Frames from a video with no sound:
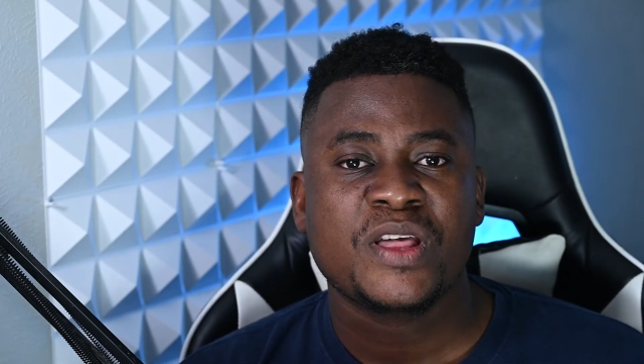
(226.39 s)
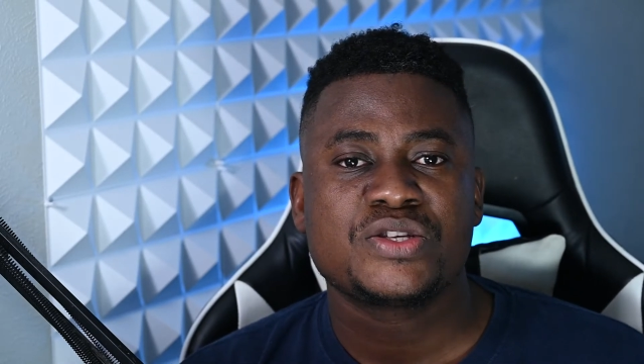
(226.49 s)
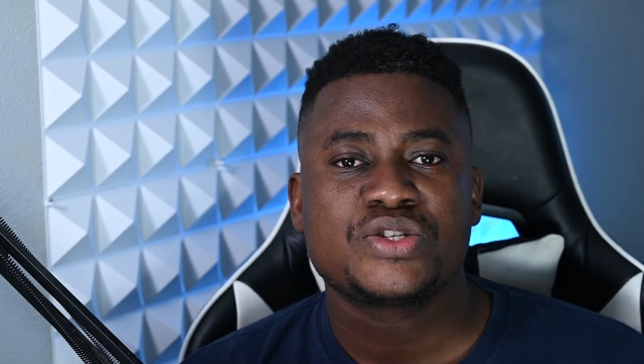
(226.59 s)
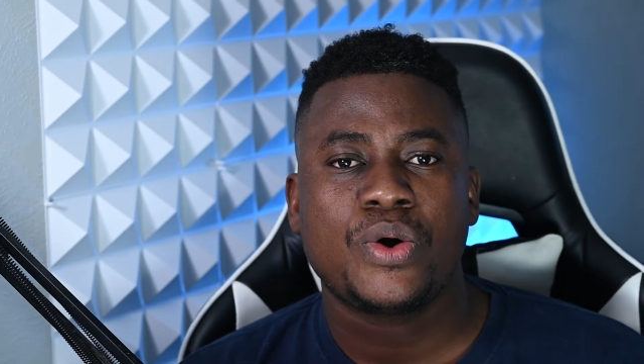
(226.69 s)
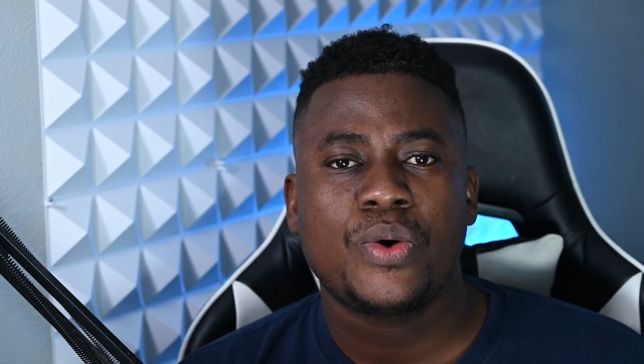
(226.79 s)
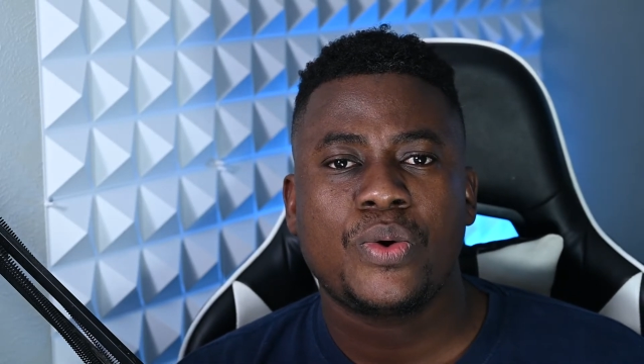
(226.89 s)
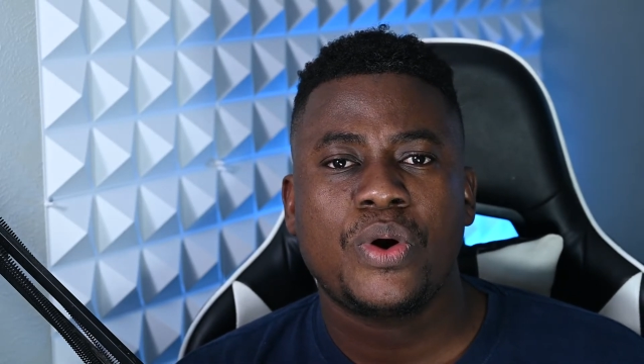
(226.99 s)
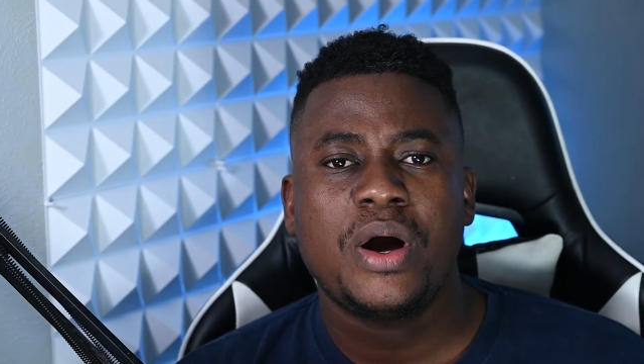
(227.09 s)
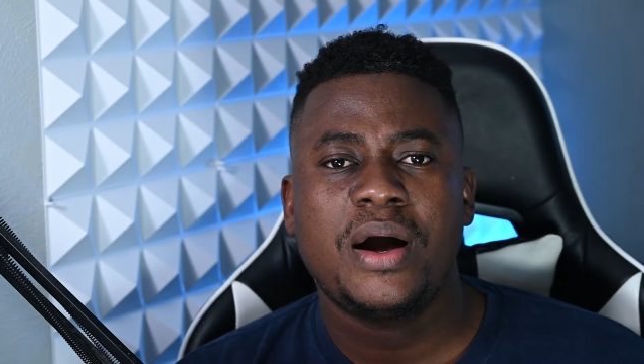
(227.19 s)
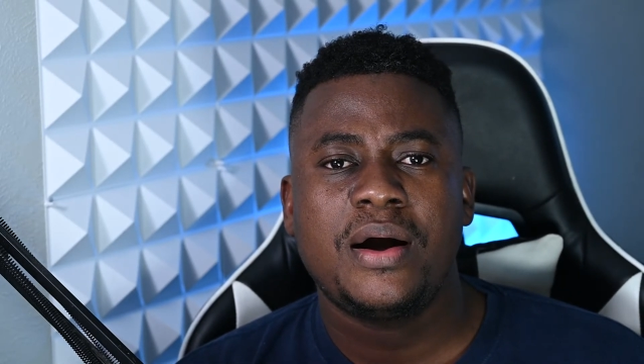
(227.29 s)
So
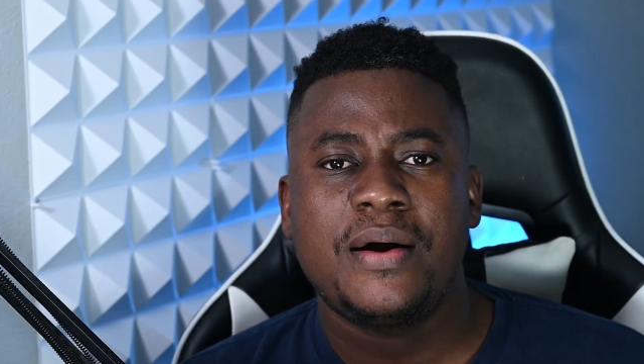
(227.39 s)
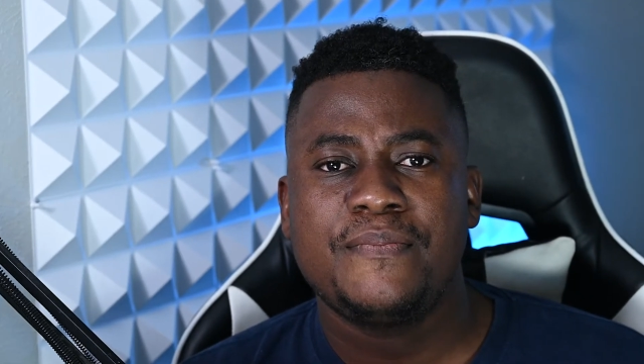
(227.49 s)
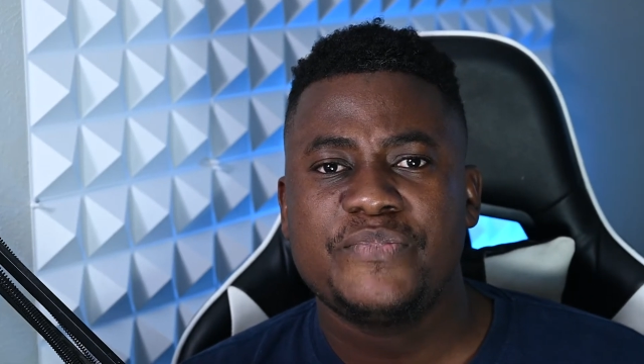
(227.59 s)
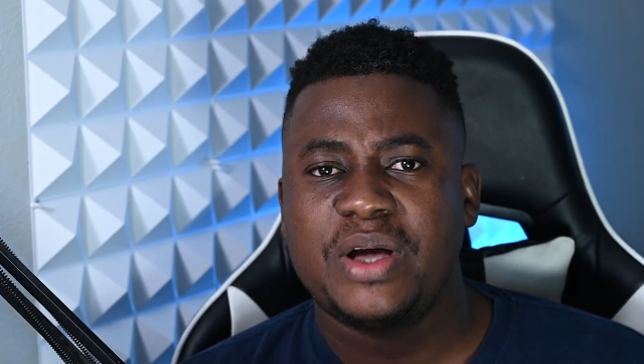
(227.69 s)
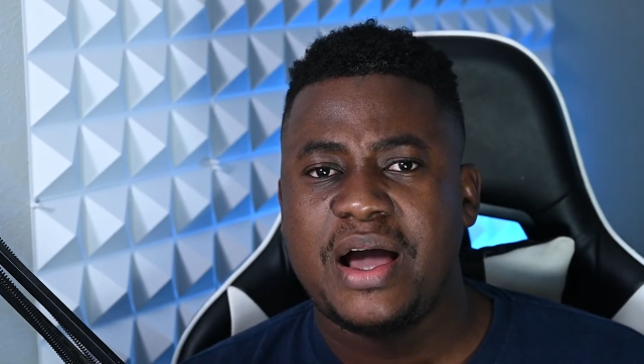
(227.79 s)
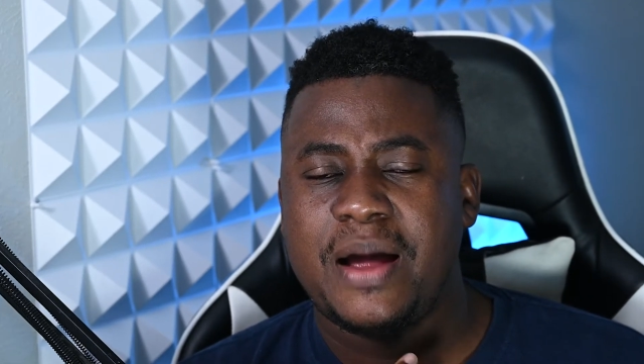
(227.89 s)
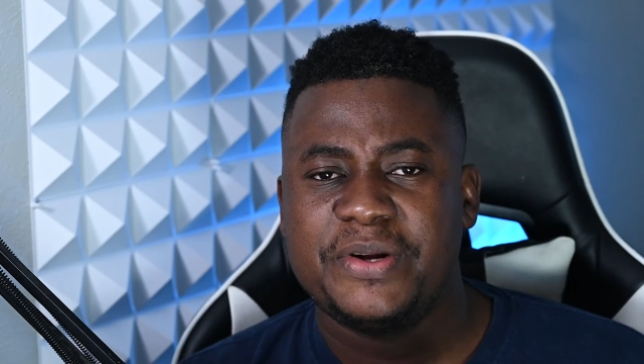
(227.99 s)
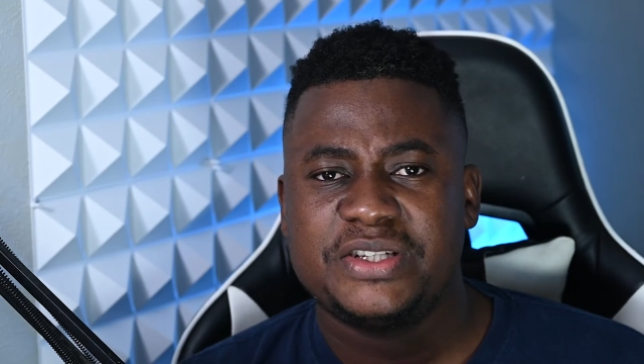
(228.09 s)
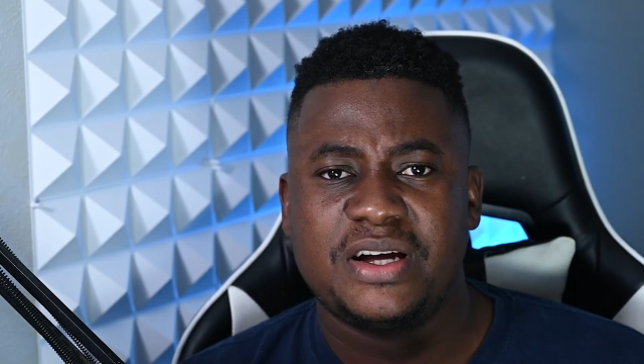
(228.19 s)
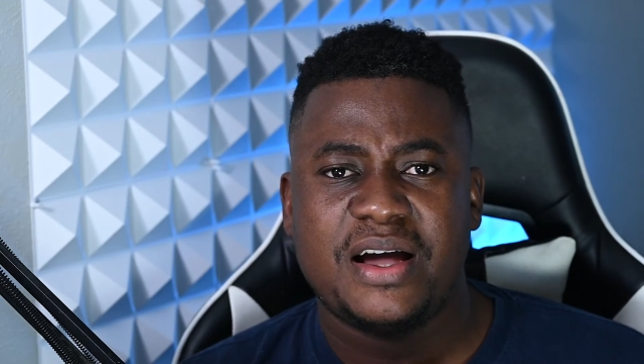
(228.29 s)

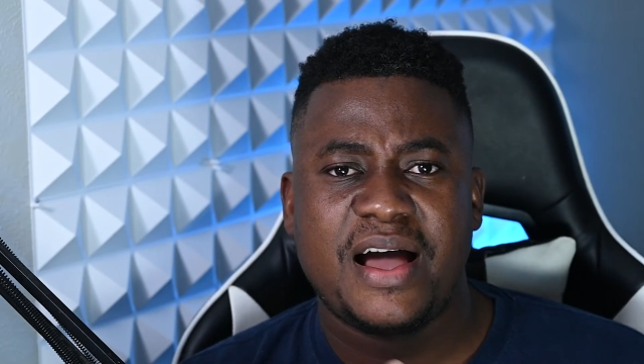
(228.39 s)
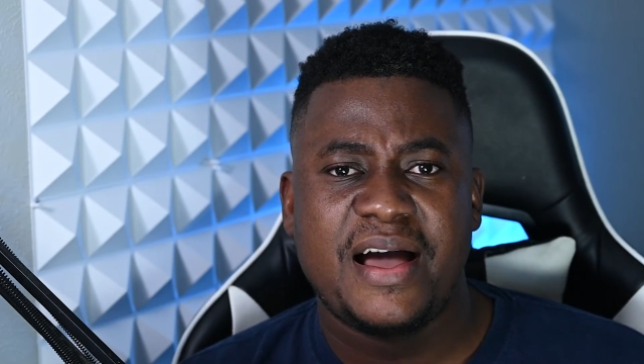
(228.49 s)
aperture,